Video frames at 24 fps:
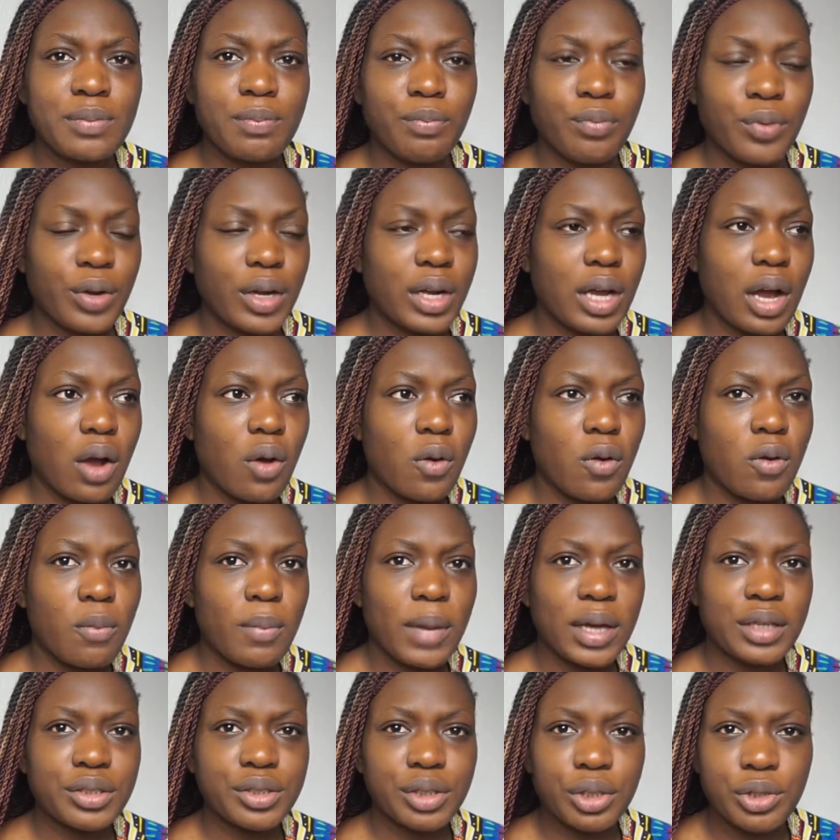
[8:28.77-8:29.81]
bring out all
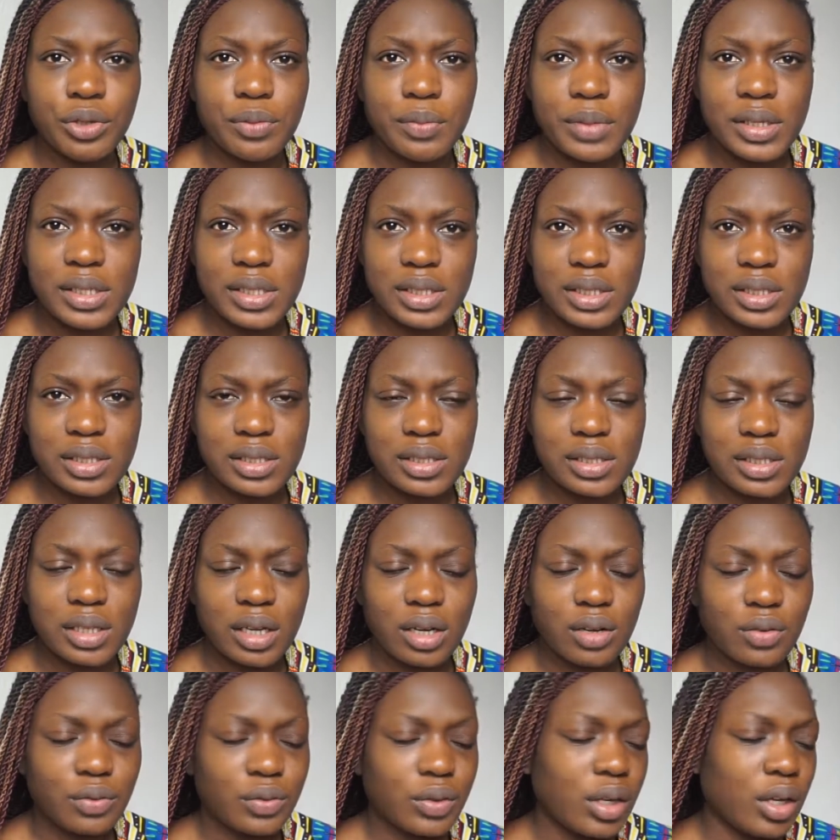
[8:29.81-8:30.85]
my documents and
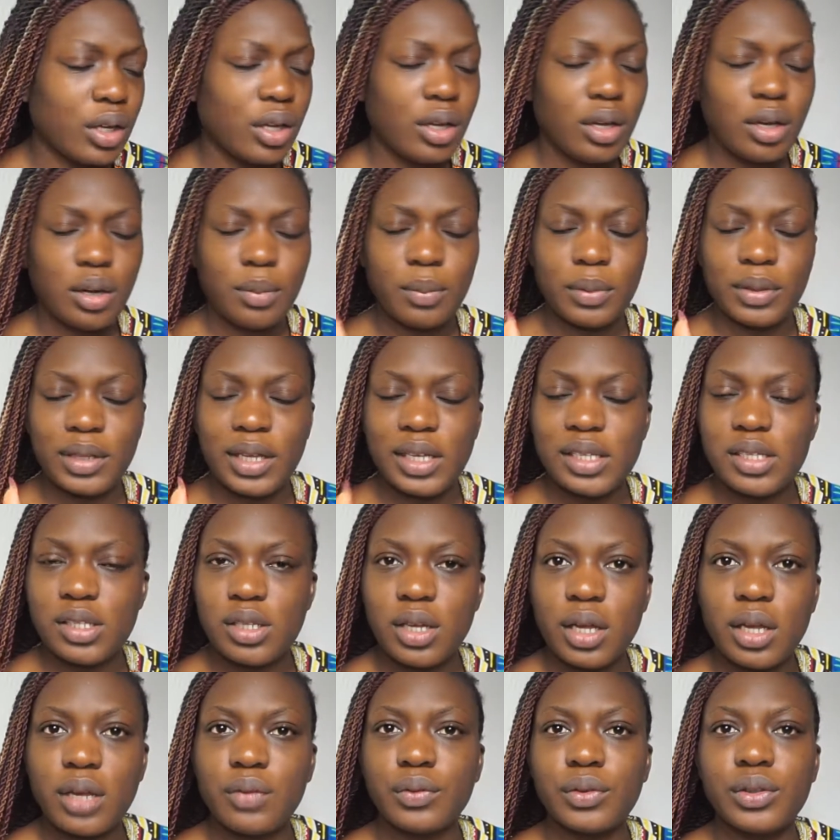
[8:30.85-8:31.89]
stuff? But that's
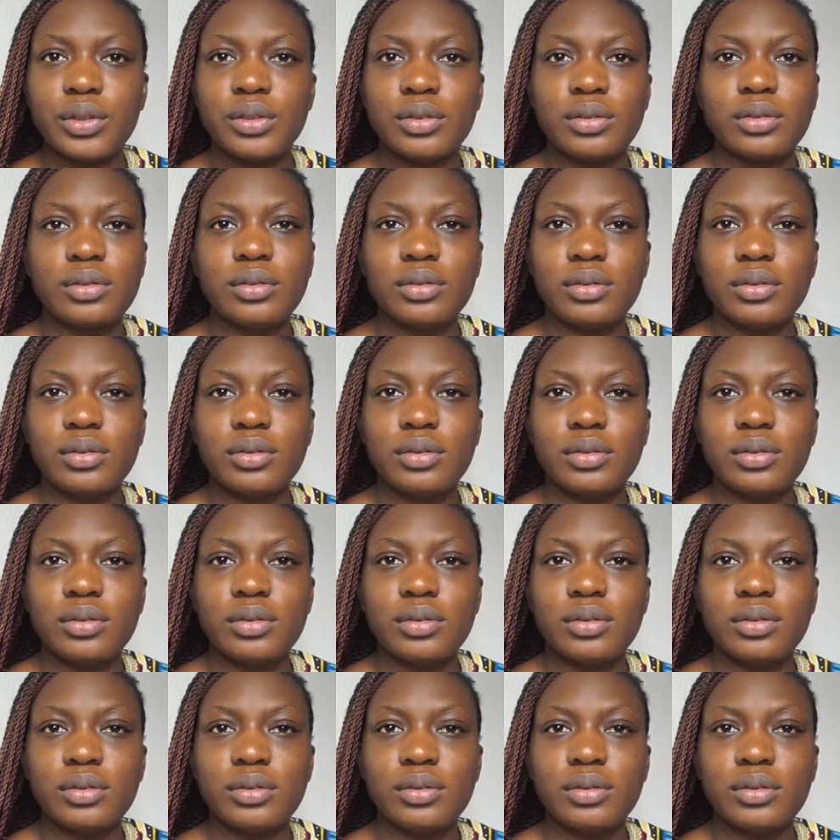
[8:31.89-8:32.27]
not even,